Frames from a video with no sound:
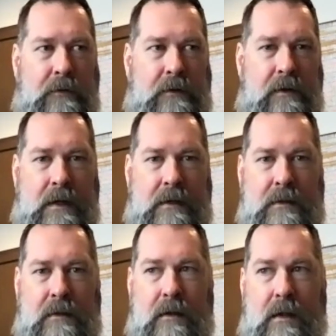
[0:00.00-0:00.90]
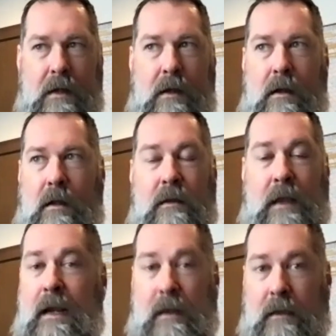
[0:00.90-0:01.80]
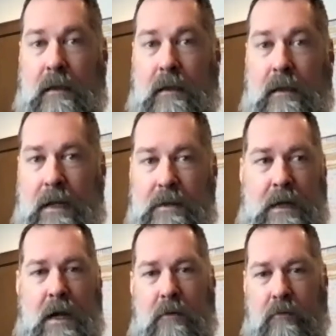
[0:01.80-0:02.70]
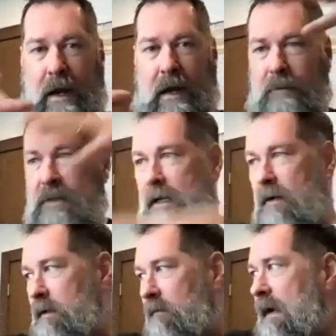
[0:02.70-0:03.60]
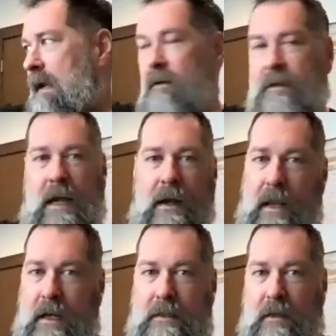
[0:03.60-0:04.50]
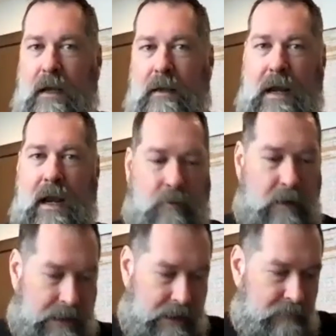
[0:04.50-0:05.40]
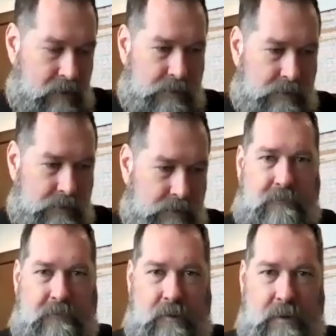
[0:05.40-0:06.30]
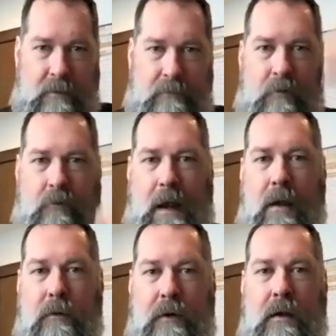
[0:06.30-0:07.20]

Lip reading: and things. And they literally got scared and ran upstairs and ran outside, and they still had the camera running, even though it was filming the ground.